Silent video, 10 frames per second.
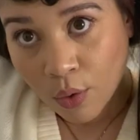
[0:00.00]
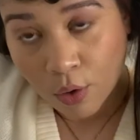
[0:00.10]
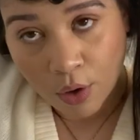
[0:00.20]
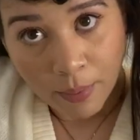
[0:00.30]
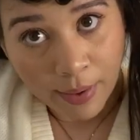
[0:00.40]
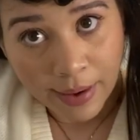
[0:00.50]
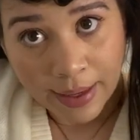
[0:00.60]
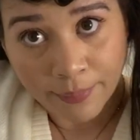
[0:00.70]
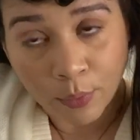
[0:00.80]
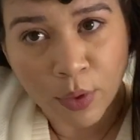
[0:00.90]
or
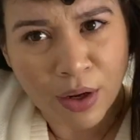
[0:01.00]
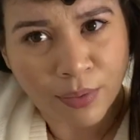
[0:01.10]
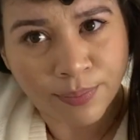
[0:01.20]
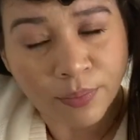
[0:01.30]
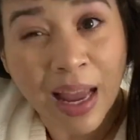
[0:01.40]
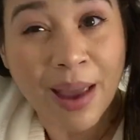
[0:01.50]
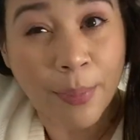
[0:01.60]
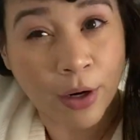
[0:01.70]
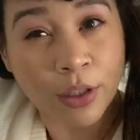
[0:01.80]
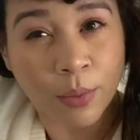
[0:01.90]
boy, well,
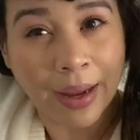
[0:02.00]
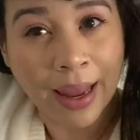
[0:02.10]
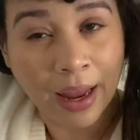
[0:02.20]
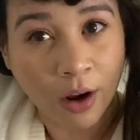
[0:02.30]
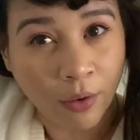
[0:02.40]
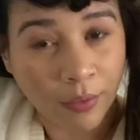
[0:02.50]
person with hair,